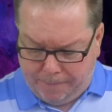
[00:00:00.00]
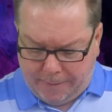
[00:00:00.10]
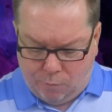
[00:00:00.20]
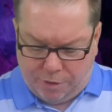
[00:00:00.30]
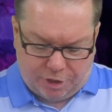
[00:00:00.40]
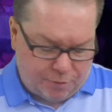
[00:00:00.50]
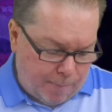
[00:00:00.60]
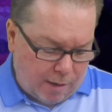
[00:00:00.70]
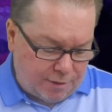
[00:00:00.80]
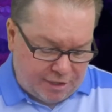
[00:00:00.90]
And with a
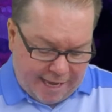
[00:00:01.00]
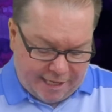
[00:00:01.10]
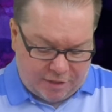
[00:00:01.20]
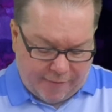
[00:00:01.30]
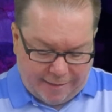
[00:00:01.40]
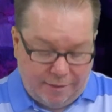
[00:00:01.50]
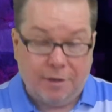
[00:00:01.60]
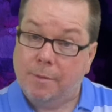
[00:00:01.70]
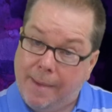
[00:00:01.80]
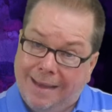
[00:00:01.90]
smug, satisfied
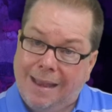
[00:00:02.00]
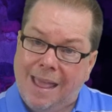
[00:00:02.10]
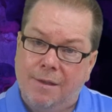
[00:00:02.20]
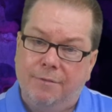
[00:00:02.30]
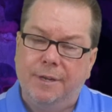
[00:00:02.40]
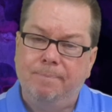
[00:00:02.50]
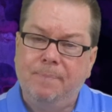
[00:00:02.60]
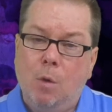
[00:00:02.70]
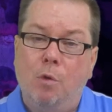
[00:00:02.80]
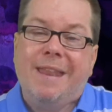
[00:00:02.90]
look, the man left.
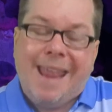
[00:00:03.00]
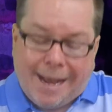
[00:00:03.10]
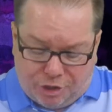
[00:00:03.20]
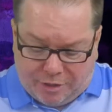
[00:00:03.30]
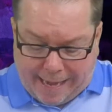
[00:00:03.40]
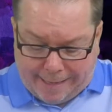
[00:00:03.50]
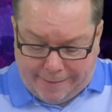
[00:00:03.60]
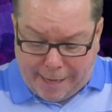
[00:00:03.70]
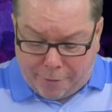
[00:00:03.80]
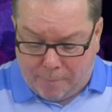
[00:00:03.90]
Well, the next day,
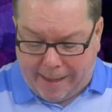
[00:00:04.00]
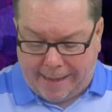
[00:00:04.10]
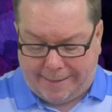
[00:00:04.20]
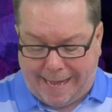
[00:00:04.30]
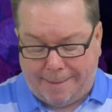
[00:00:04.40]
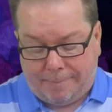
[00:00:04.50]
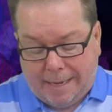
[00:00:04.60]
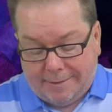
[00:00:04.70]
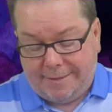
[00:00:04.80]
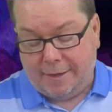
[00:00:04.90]
the other man came
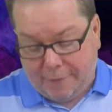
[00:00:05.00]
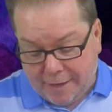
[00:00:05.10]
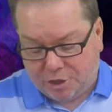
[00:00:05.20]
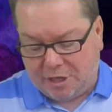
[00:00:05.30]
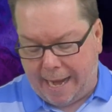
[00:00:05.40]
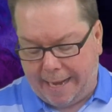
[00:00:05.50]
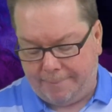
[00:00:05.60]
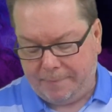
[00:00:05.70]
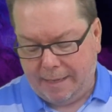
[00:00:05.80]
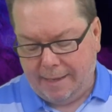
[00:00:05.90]
to give his side.
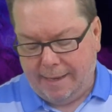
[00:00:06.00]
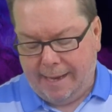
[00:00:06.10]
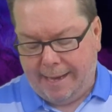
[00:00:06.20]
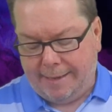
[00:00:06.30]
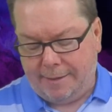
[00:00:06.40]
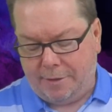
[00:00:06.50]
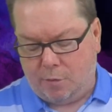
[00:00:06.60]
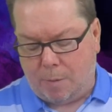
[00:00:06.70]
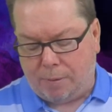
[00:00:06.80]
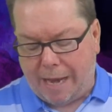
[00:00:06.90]
And the
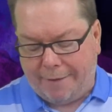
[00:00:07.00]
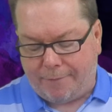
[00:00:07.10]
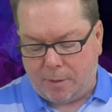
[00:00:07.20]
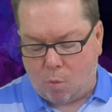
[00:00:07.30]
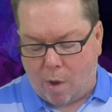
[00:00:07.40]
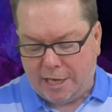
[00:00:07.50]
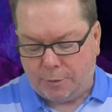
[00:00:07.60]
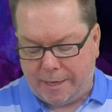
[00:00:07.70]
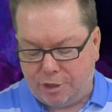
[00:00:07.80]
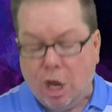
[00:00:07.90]
reply from the wise
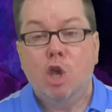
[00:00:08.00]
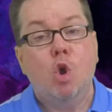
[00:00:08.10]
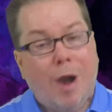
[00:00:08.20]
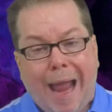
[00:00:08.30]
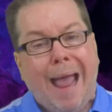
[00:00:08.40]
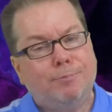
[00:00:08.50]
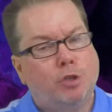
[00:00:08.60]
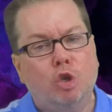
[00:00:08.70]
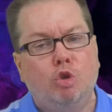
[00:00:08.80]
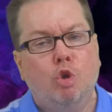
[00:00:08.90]
man is, You are
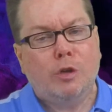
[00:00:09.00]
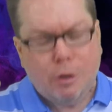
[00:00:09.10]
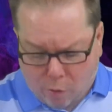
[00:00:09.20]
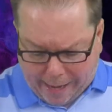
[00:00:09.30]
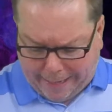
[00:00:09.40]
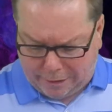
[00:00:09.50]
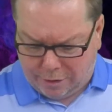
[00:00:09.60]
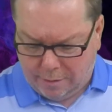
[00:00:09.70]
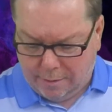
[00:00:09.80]
absolutely right.